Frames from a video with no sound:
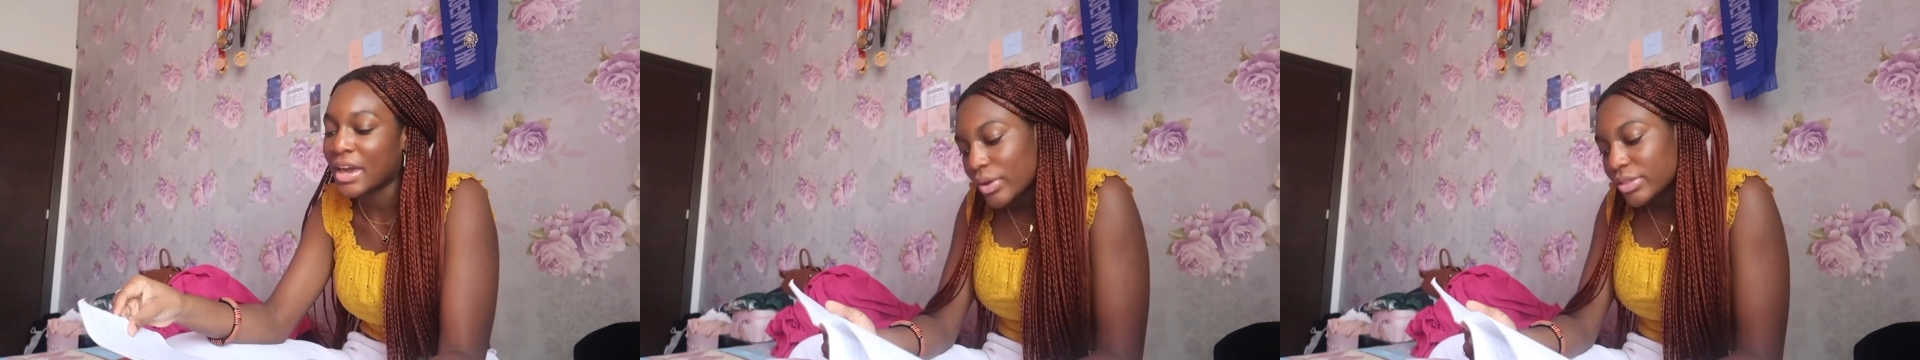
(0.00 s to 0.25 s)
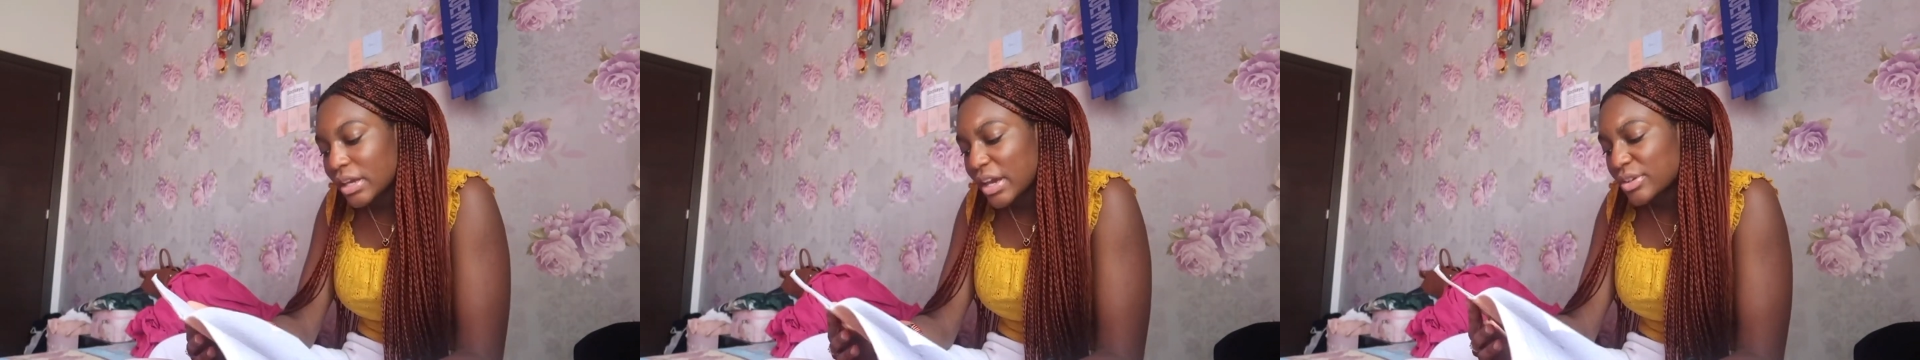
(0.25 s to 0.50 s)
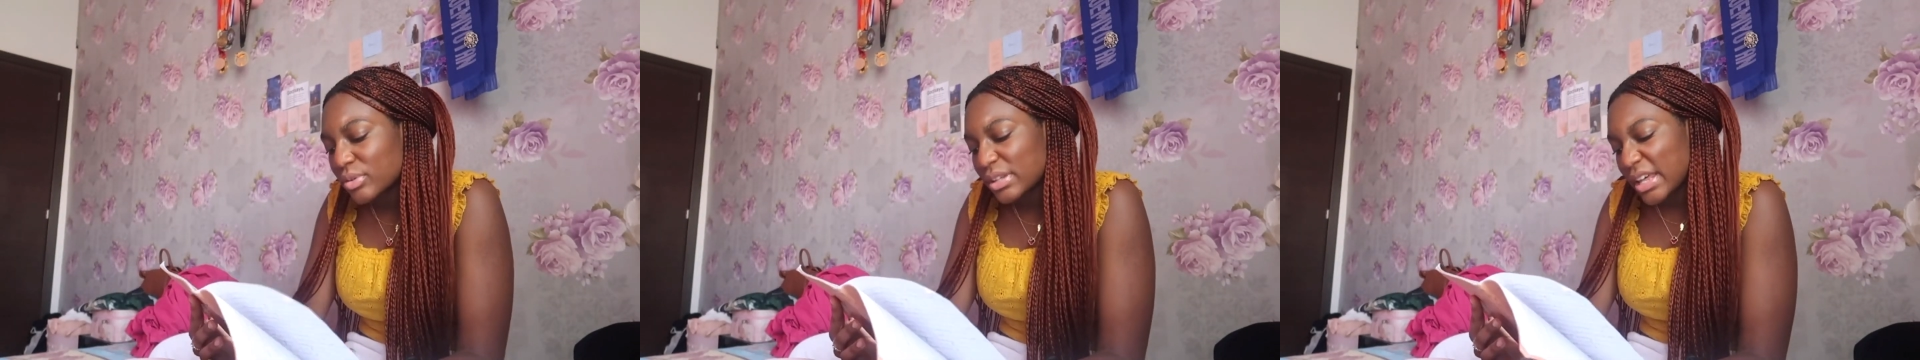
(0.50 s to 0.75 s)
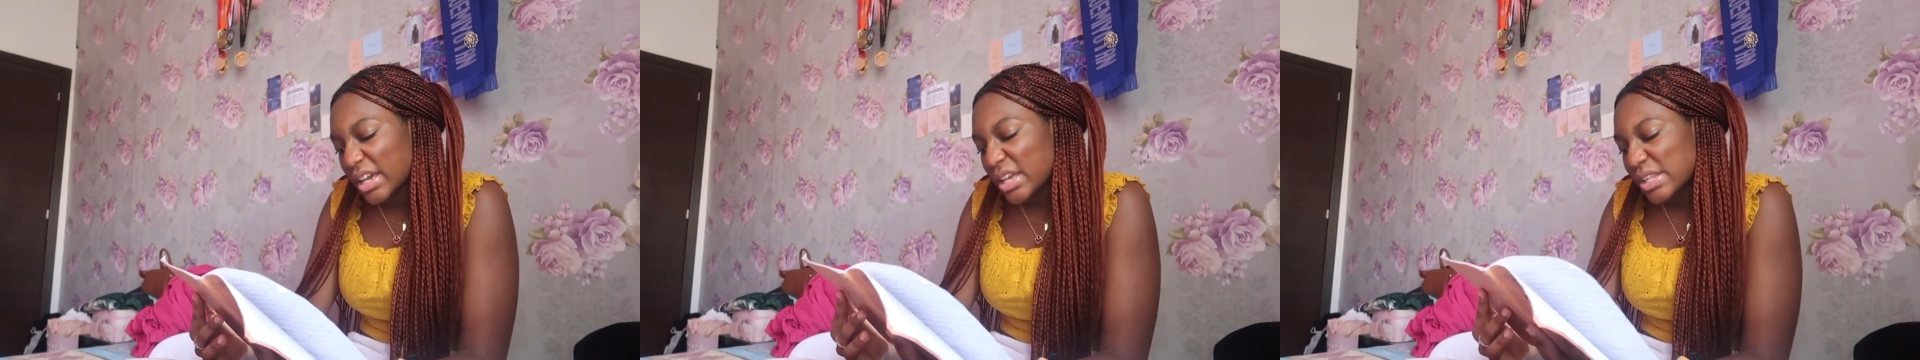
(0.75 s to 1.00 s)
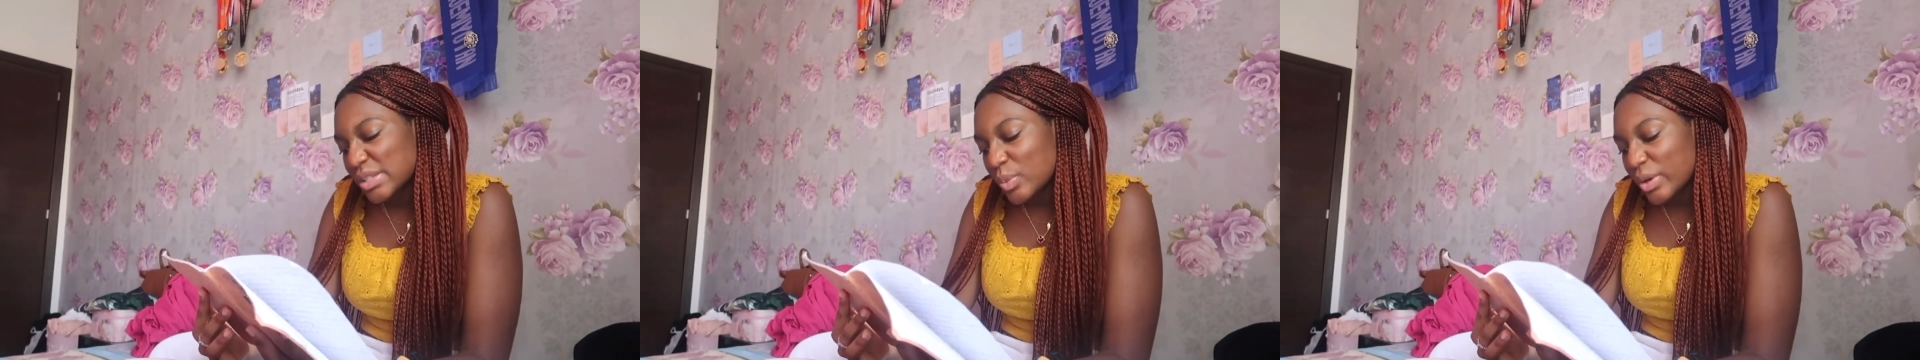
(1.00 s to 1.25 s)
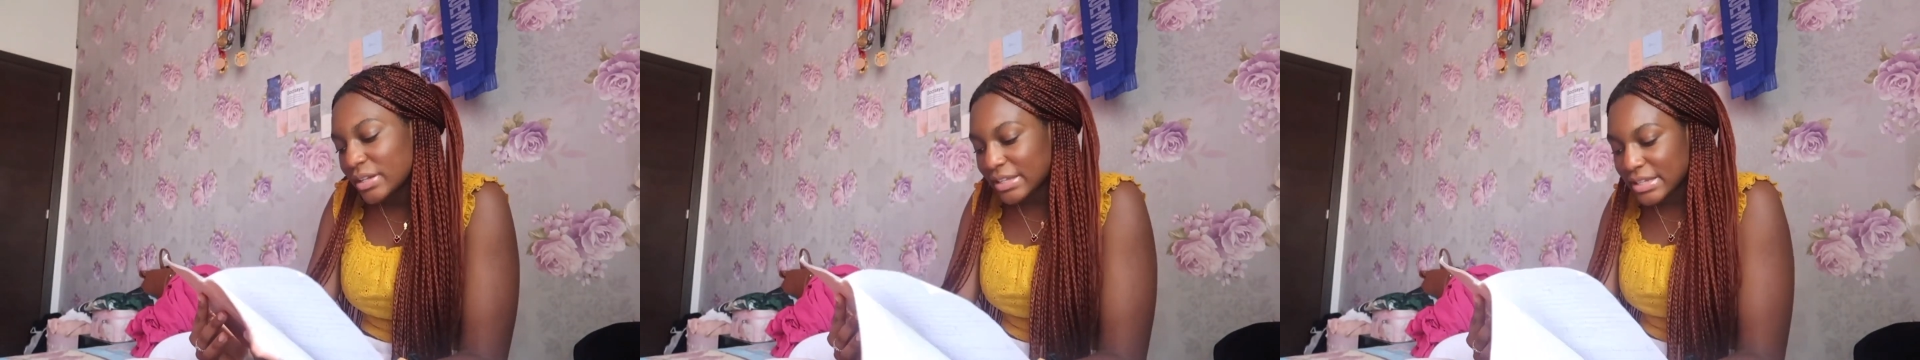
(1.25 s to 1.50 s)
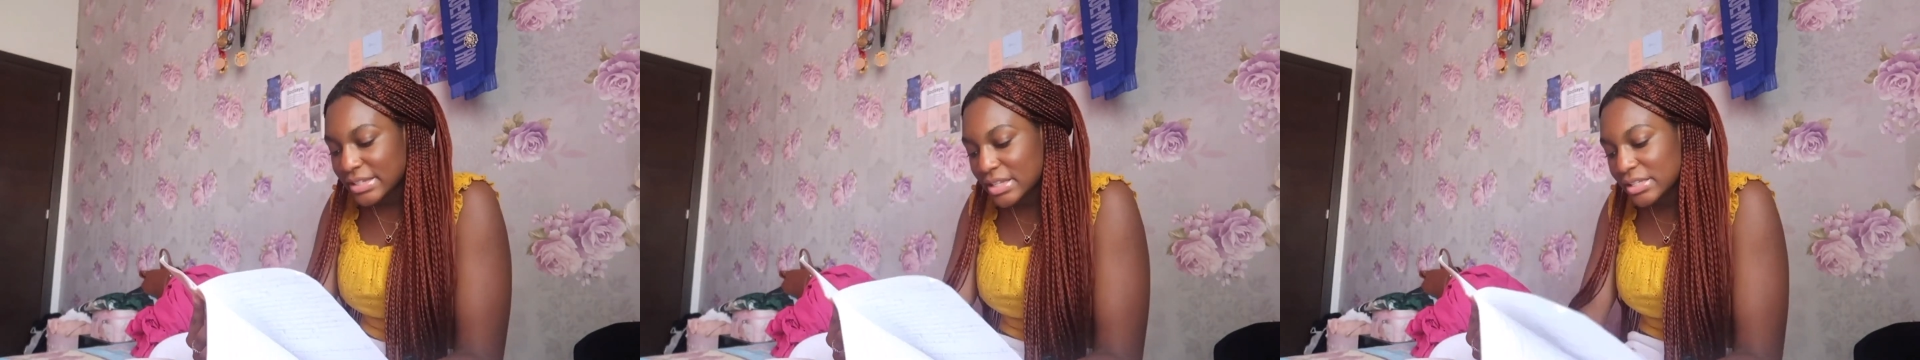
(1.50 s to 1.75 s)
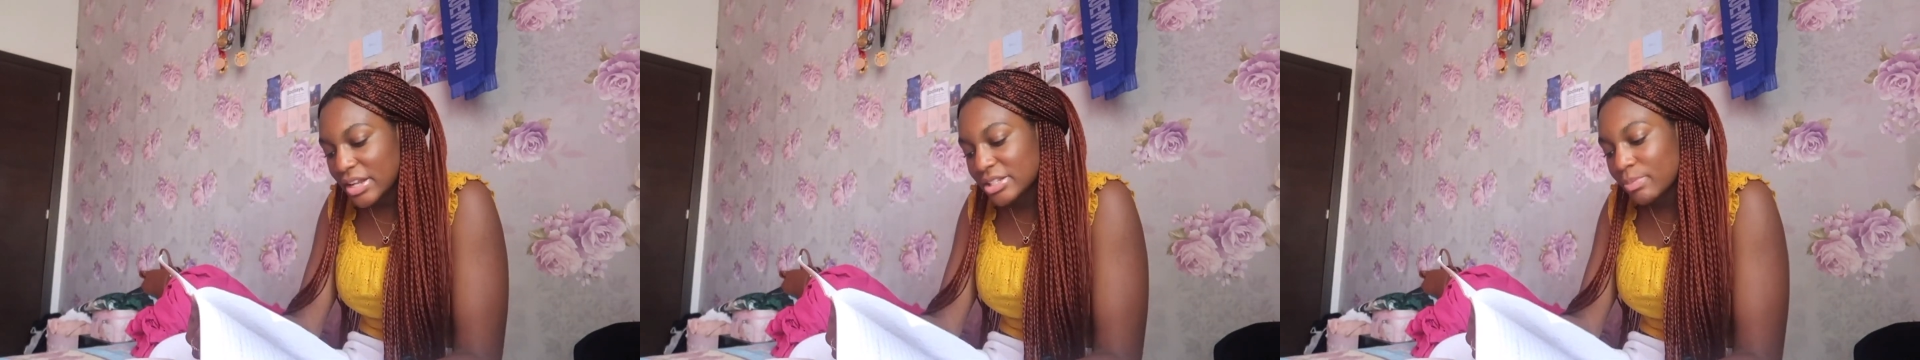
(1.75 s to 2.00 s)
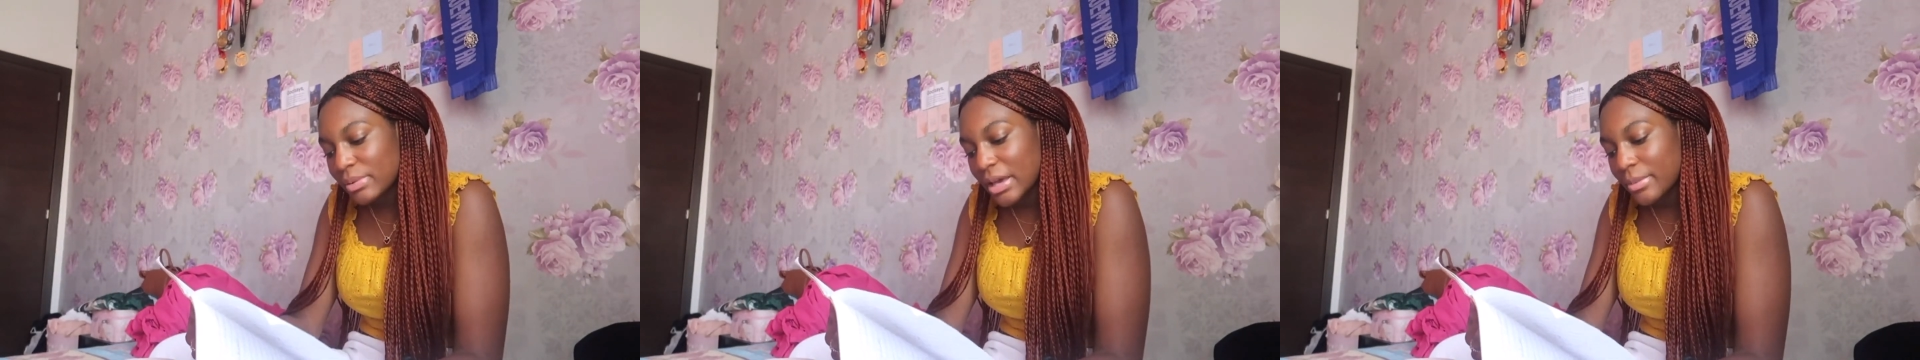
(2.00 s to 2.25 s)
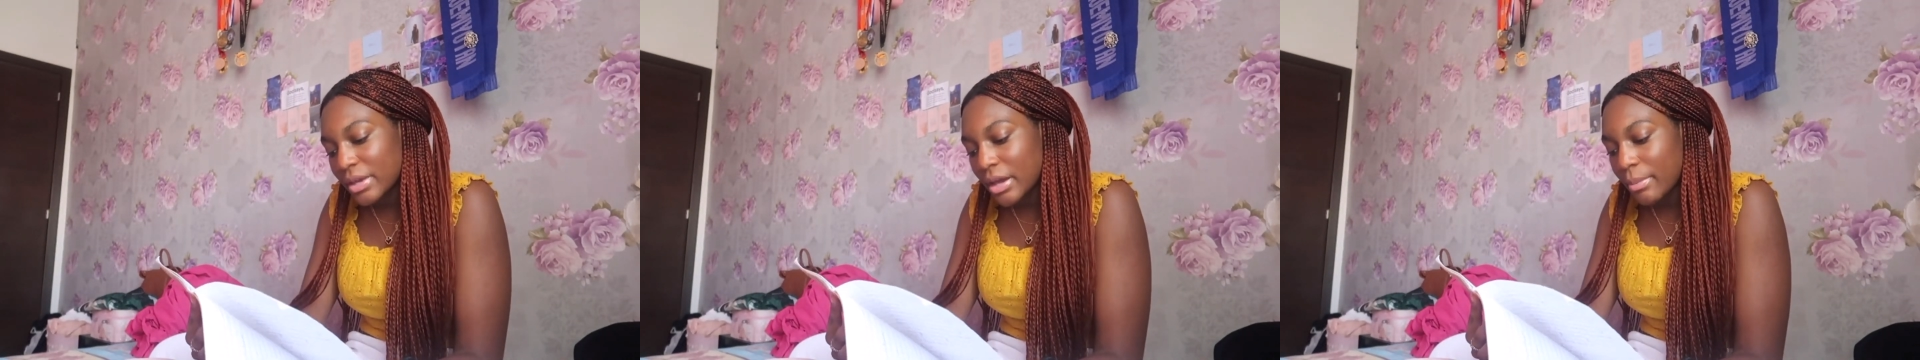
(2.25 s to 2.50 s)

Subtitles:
One thing I don't like is when Lettuce starts blabbing